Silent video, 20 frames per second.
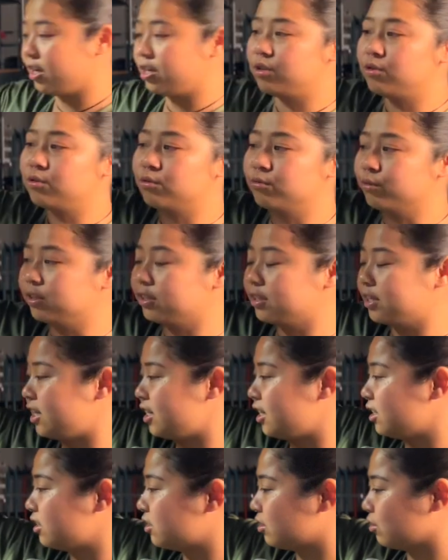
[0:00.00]
a new
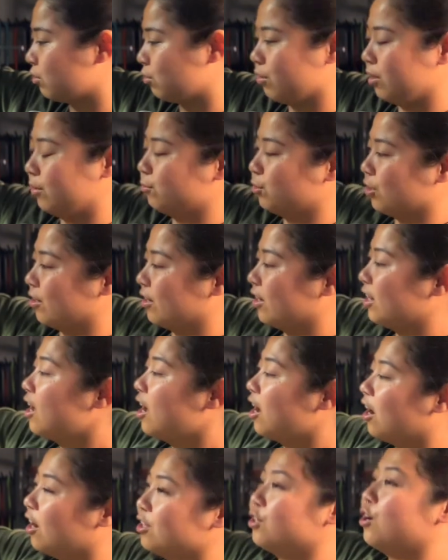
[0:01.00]
release, or I'm sorry,
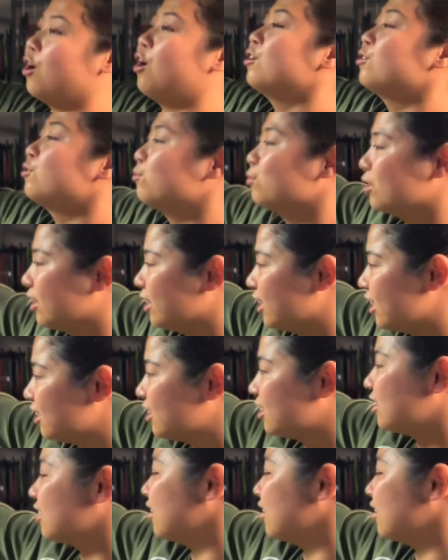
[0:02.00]
an unreleased